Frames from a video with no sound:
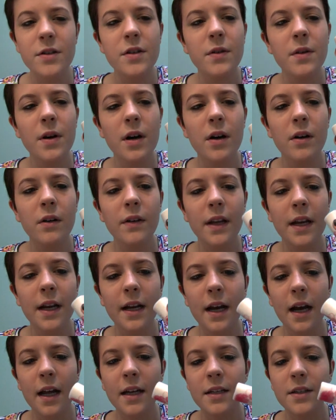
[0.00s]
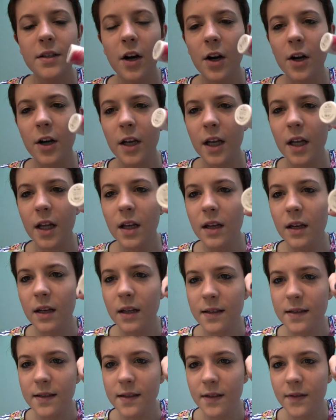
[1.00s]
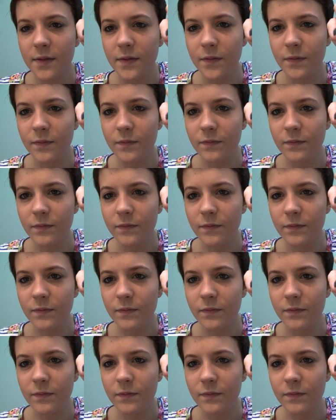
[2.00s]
duo that I got at Target, and it's the